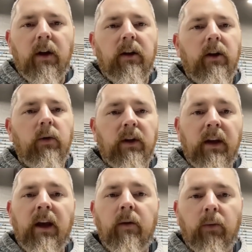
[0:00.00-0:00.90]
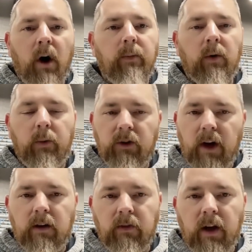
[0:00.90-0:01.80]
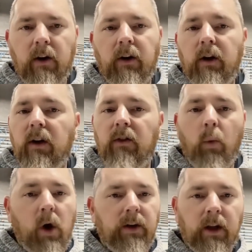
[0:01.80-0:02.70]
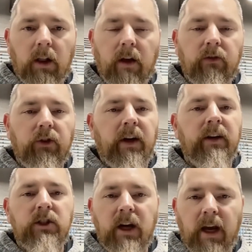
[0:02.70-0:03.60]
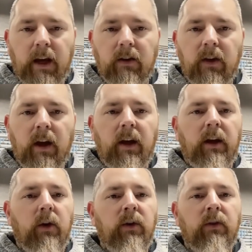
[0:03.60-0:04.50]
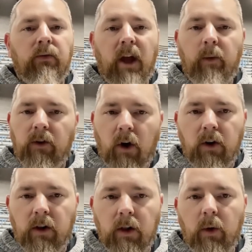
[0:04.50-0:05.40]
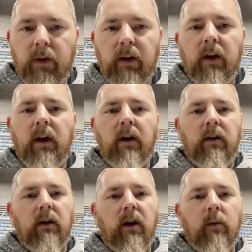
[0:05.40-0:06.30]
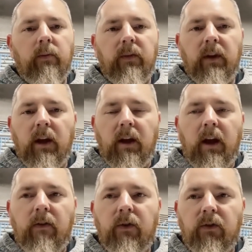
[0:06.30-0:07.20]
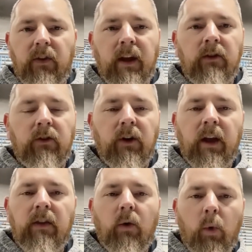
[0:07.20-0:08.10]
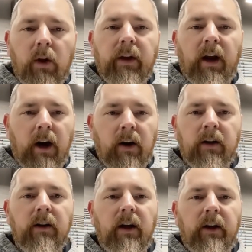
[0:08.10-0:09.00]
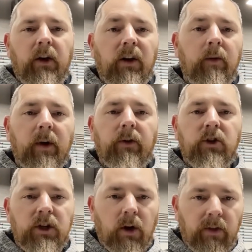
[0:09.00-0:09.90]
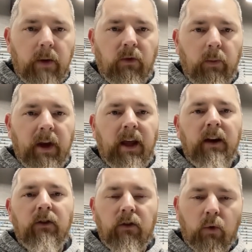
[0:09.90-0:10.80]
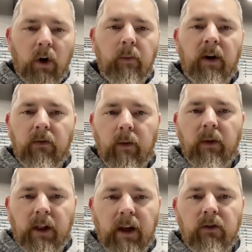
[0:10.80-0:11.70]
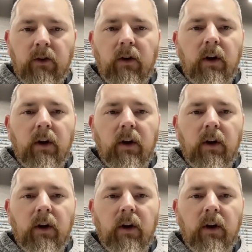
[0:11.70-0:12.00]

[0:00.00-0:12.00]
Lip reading: You need proper protective gear. You need the welding gloves. You need a jacket. You need flame retardant clothing. If there's things that are in the welding area, you need to be able to shield them from getting destroyed from the laser.